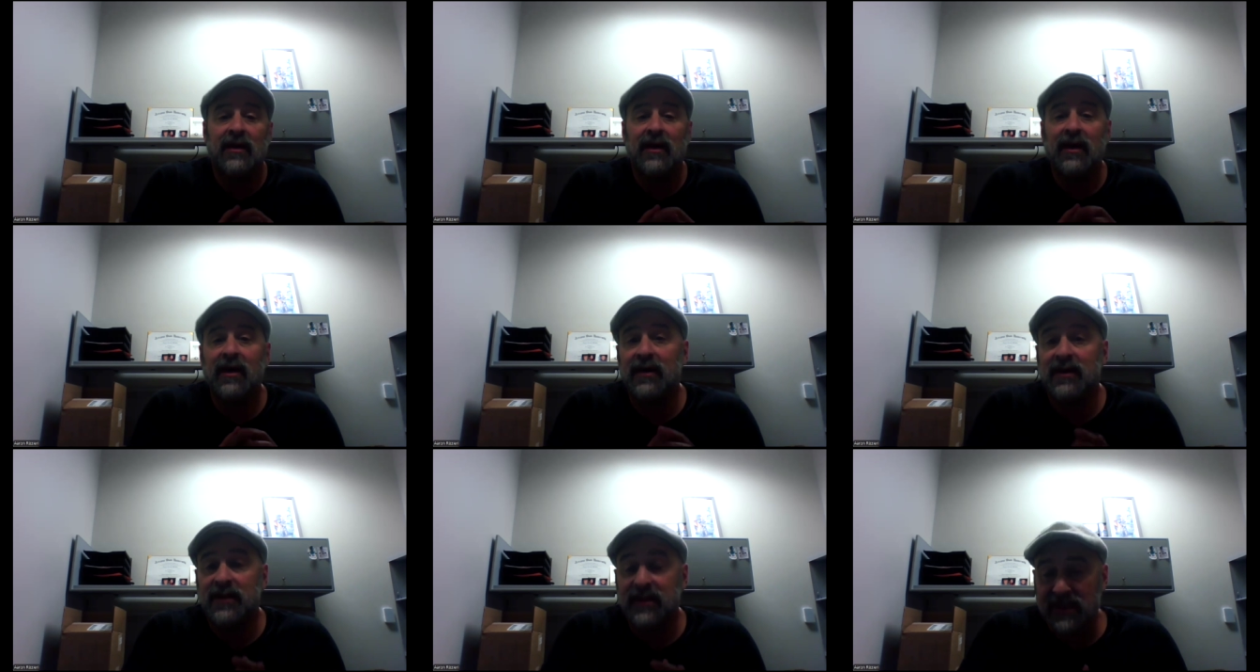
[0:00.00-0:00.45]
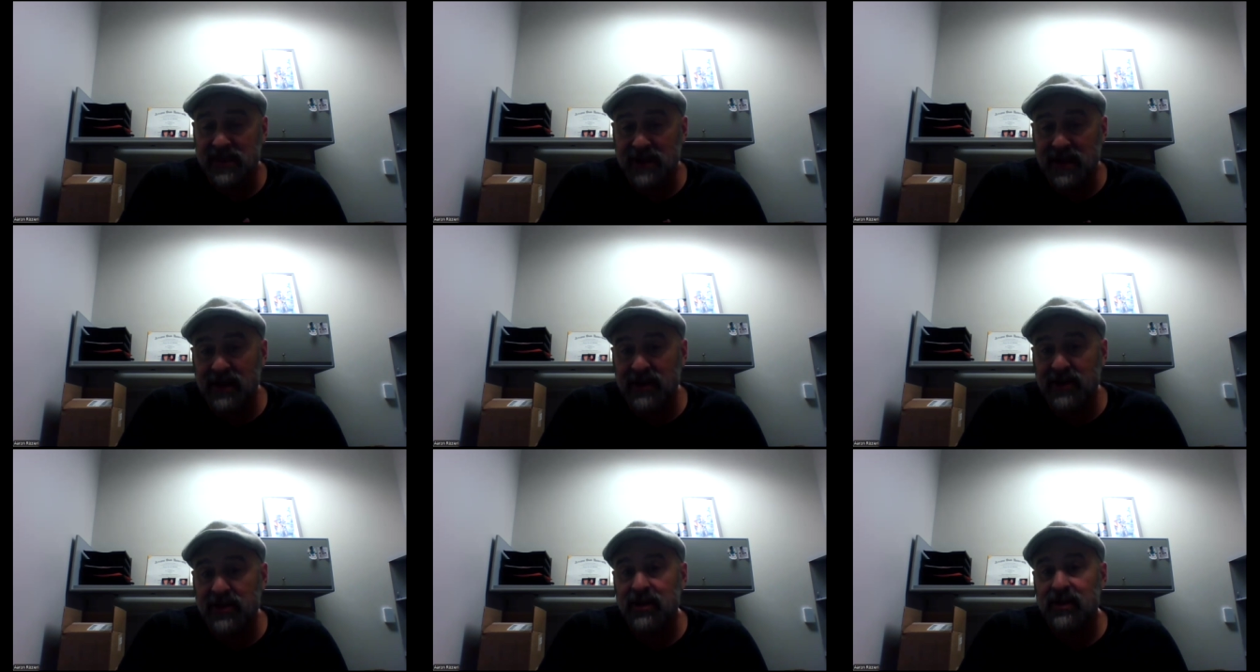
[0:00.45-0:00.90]

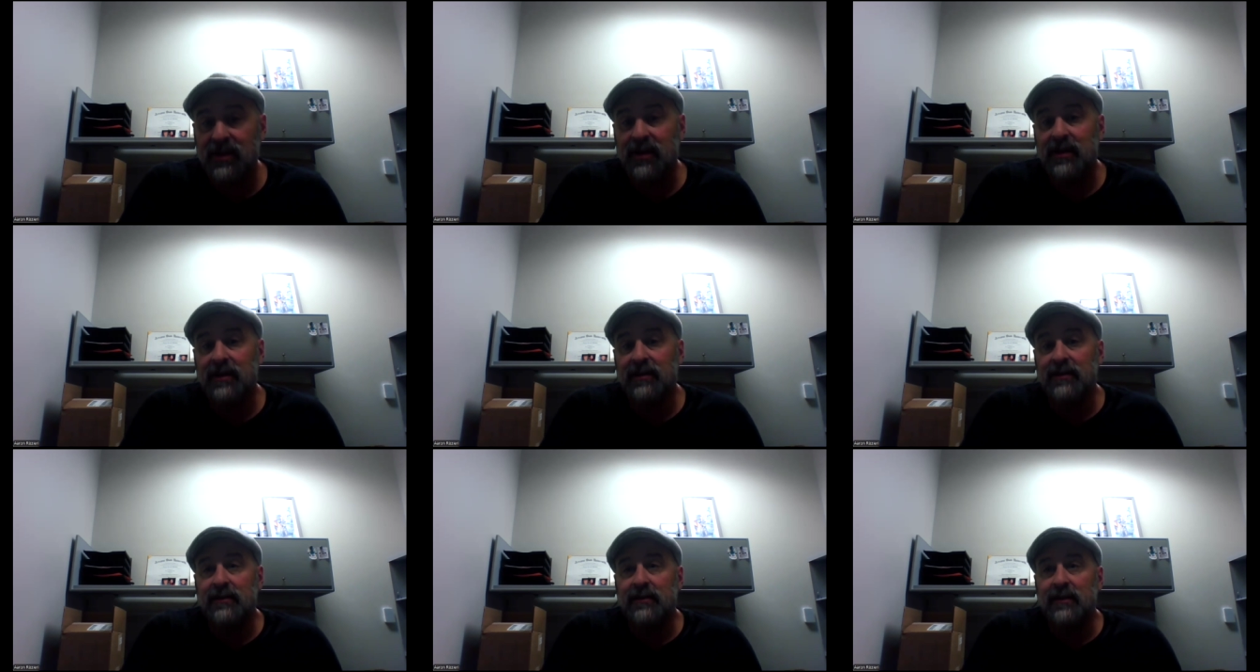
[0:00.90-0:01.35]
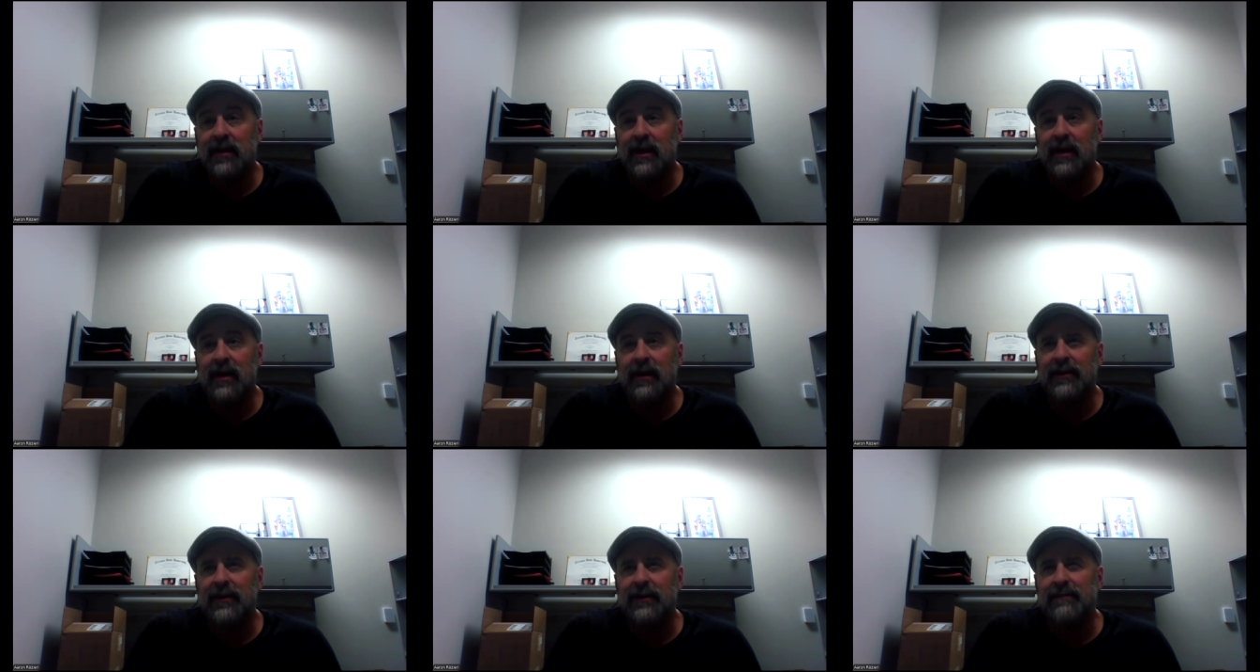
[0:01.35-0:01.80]
discussion on
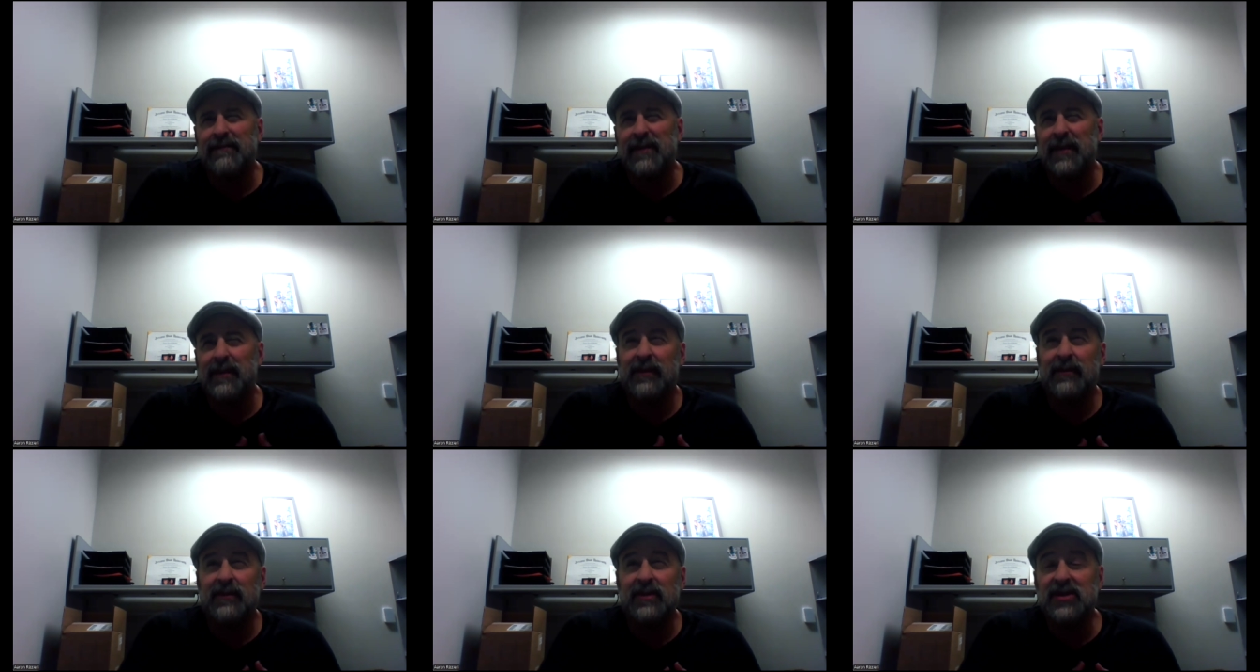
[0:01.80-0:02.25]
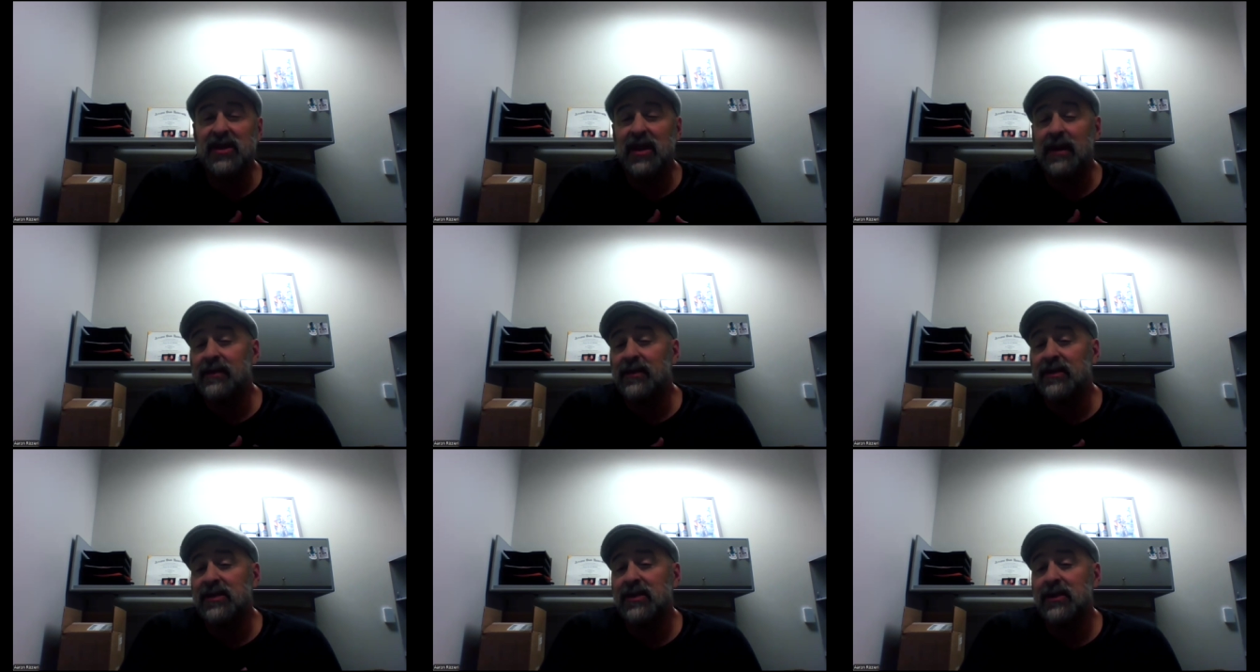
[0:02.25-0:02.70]
I believe it was
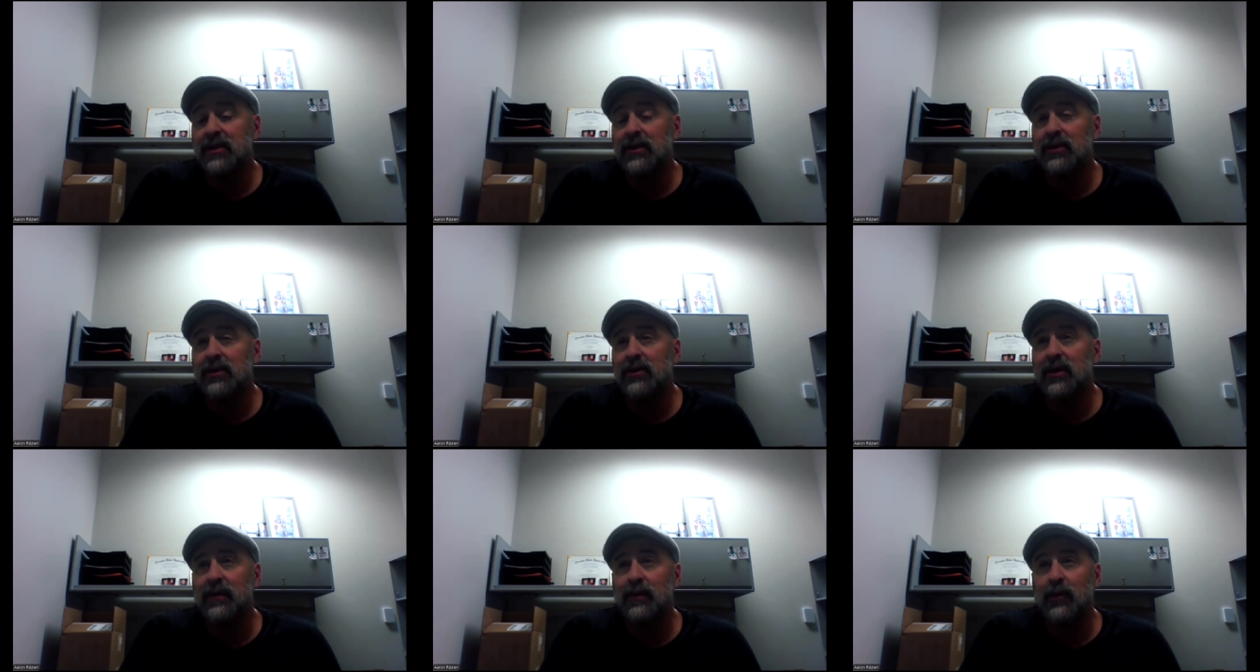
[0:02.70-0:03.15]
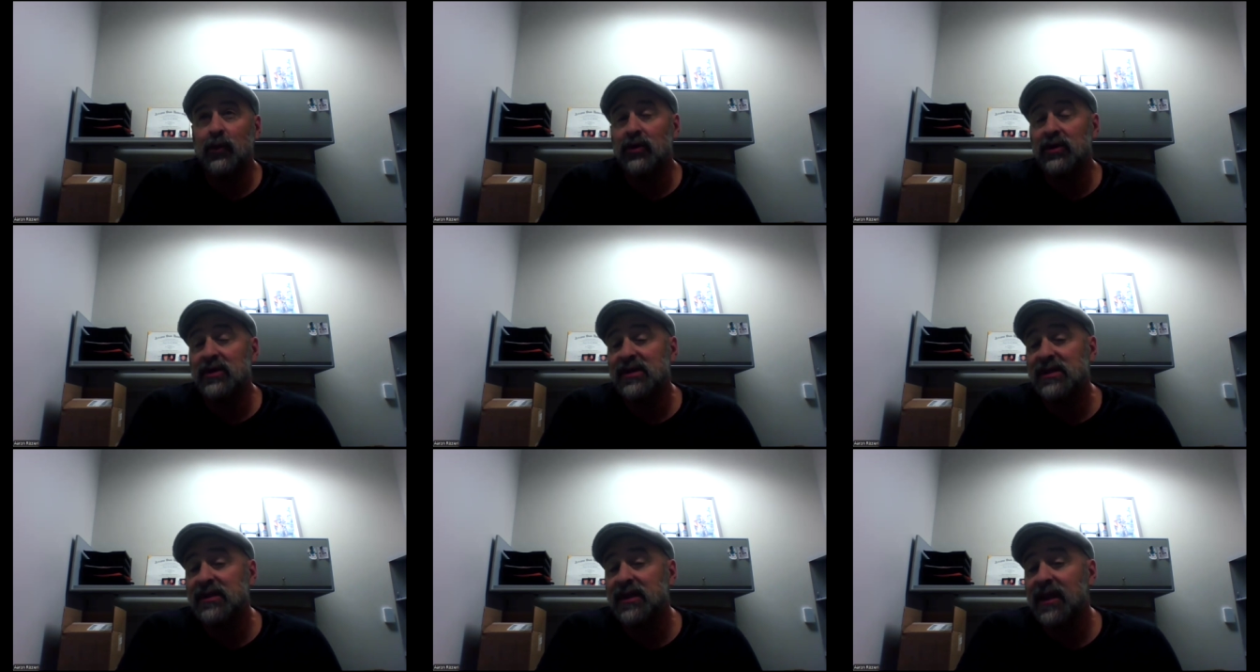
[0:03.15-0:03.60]
chapter 2 on
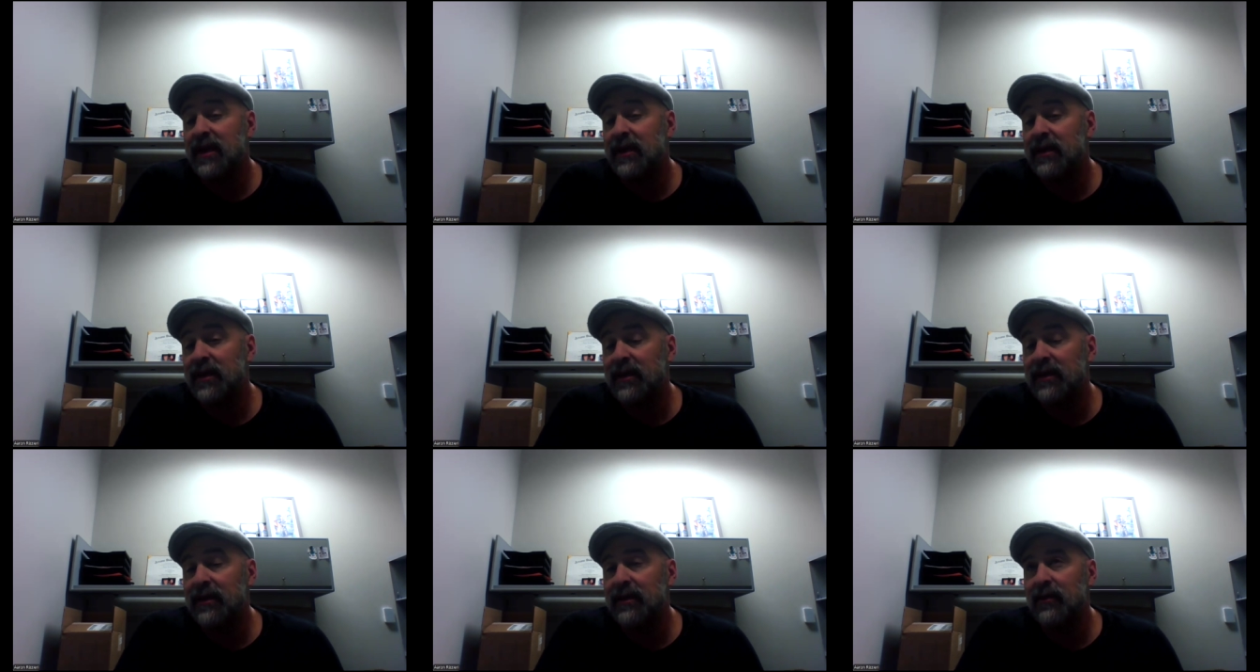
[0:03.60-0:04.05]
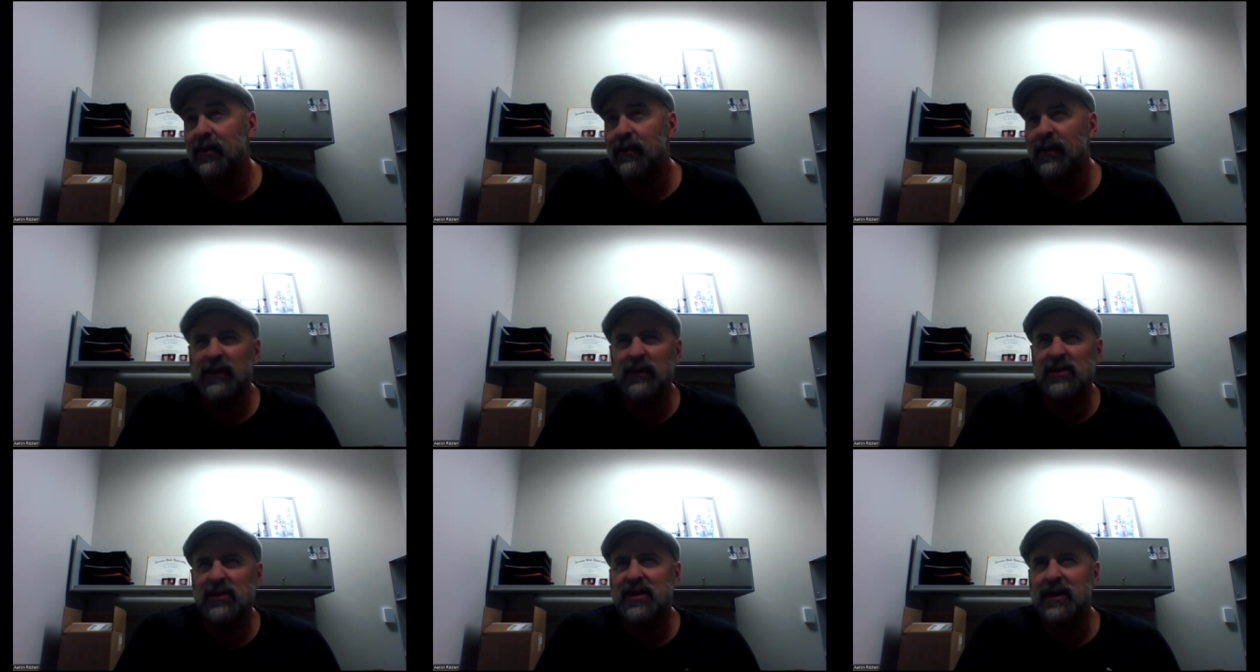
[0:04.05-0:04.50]
moral standing, or
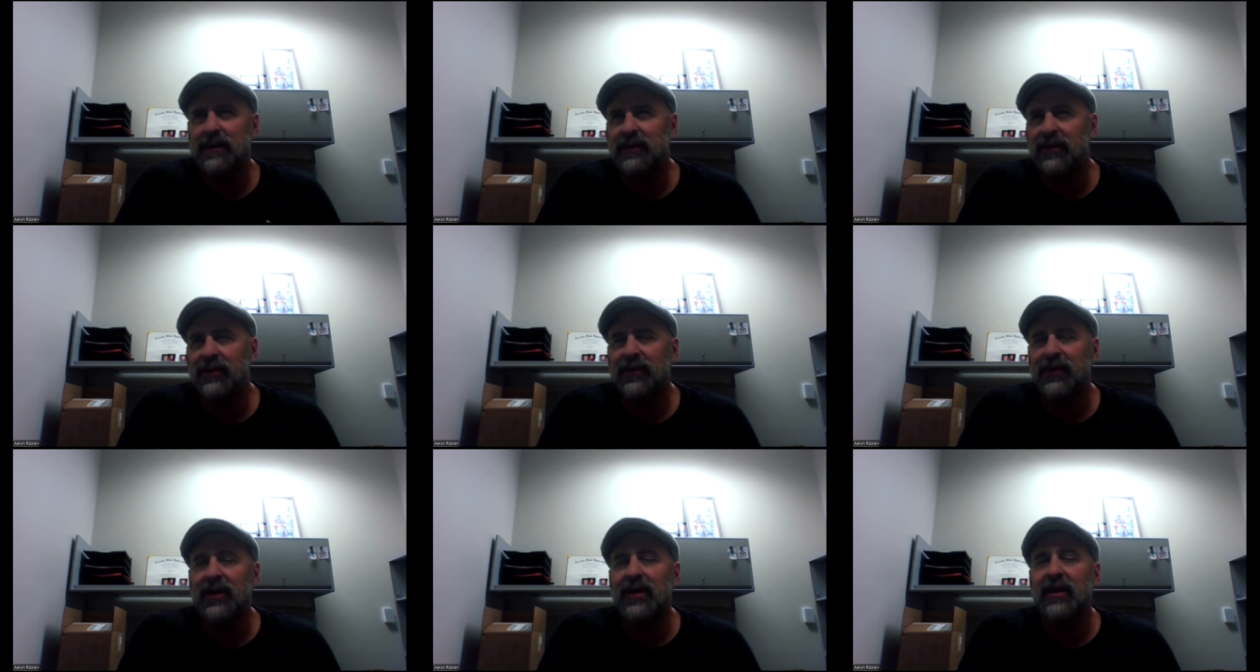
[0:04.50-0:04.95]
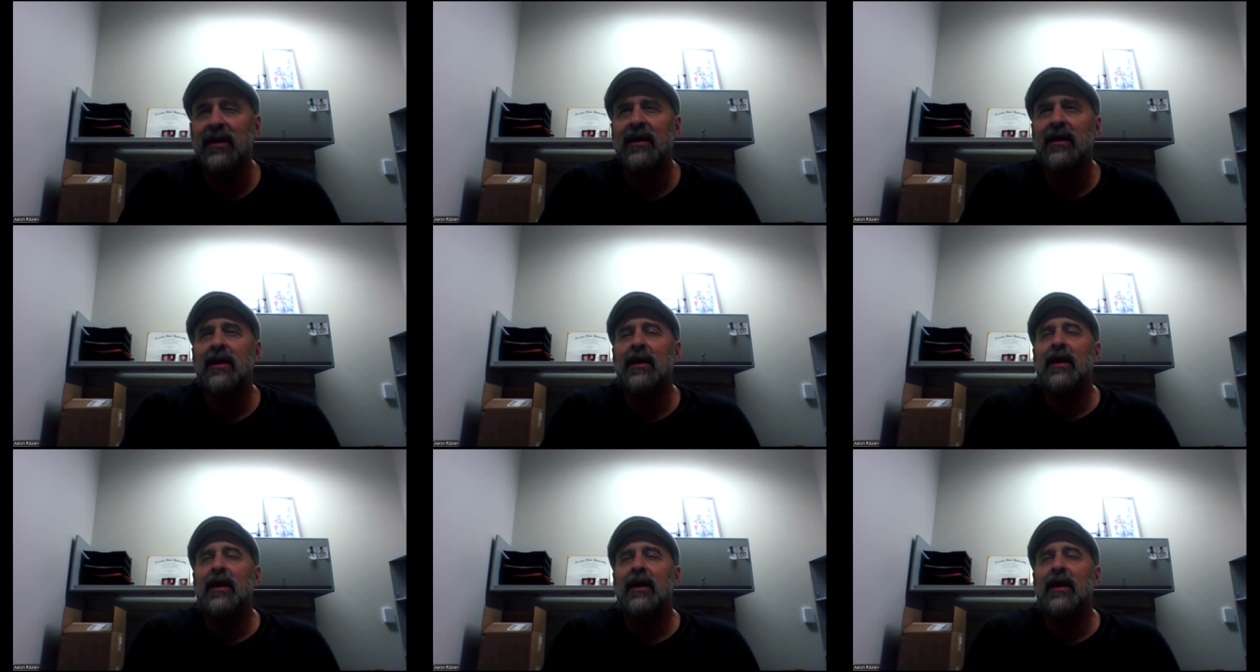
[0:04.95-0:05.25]
maybe it was chapter 3.